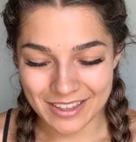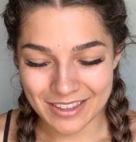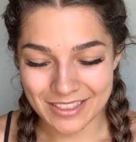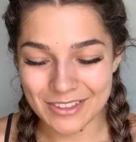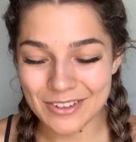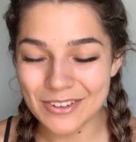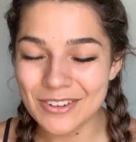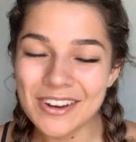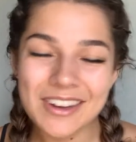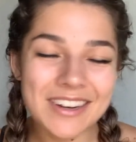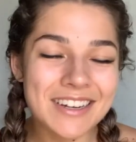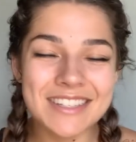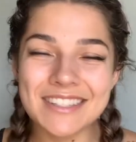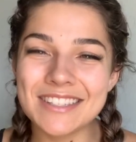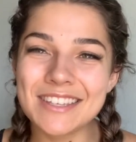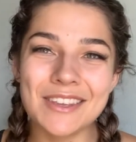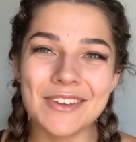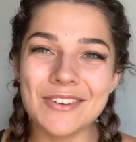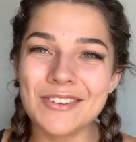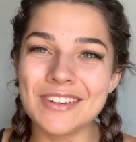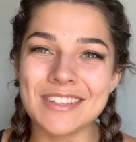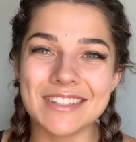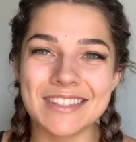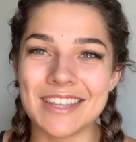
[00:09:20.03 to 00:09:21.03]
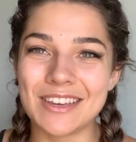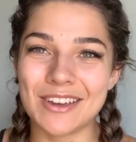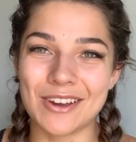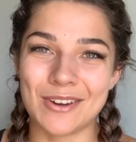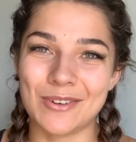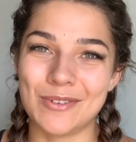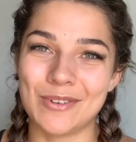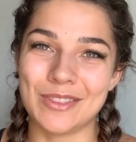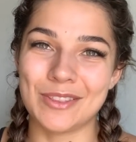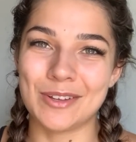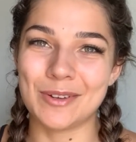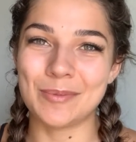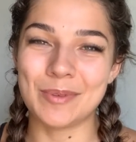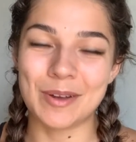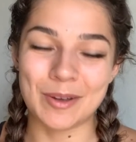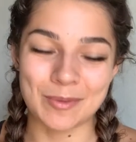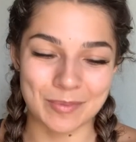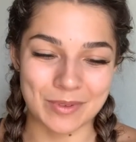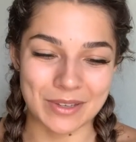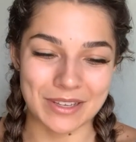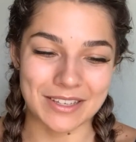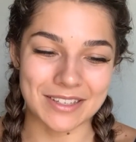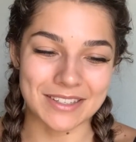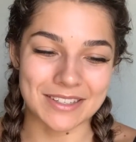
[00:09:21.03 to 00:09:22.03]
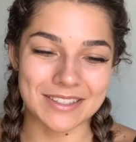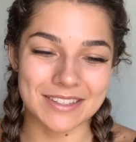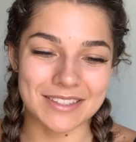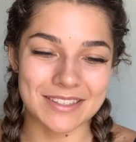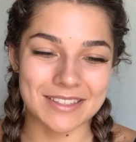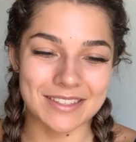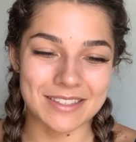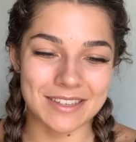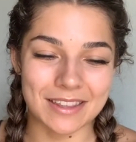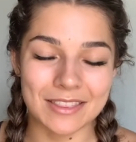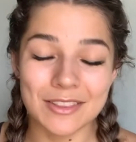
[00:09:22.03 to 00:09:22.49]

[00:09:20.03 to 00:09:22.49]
they're not as cute as they are when they're puppies.